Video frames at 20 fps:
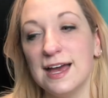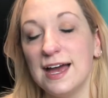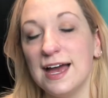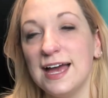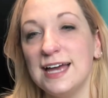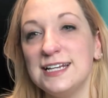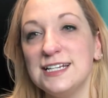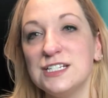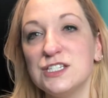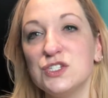
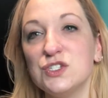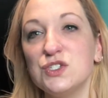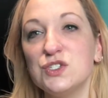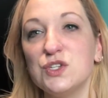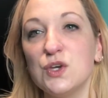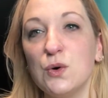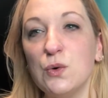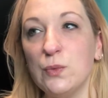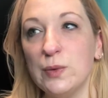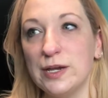And it's
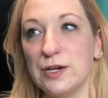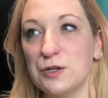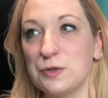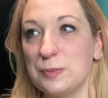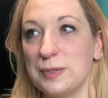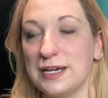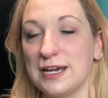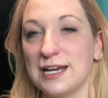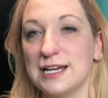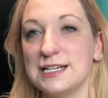so weird
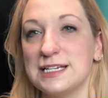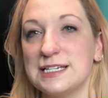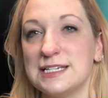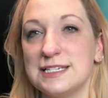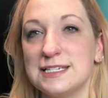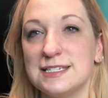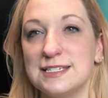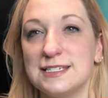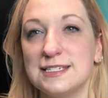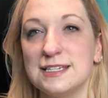
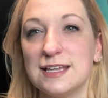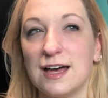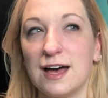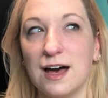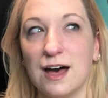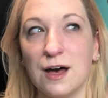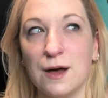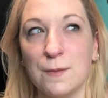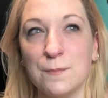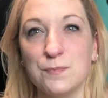because
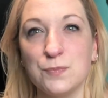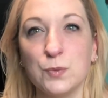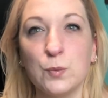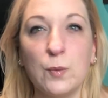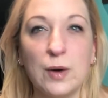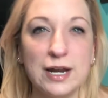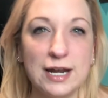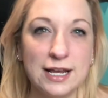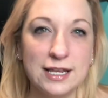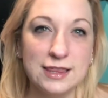um,
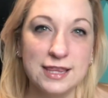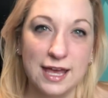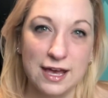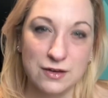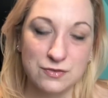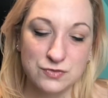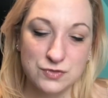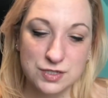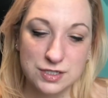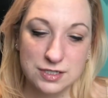when I
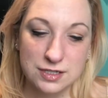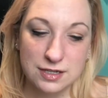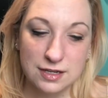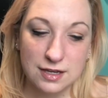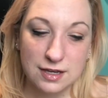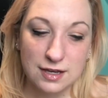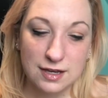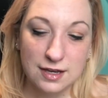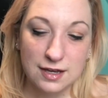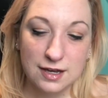left,
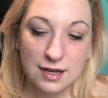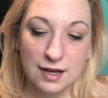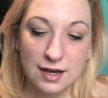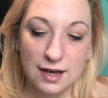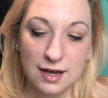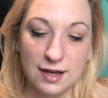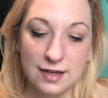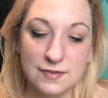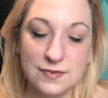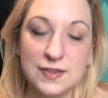
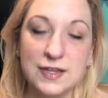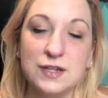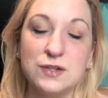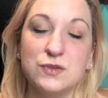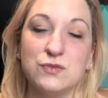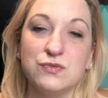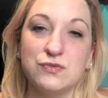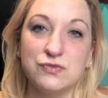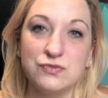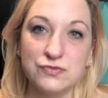it
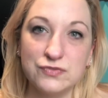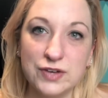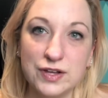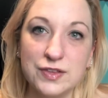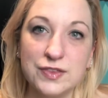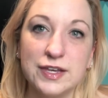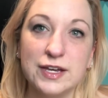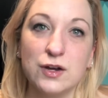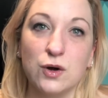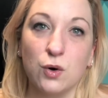felt
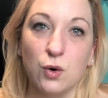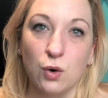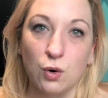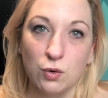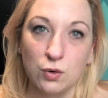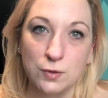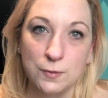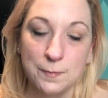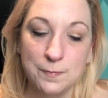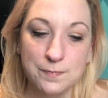like a
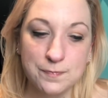hole.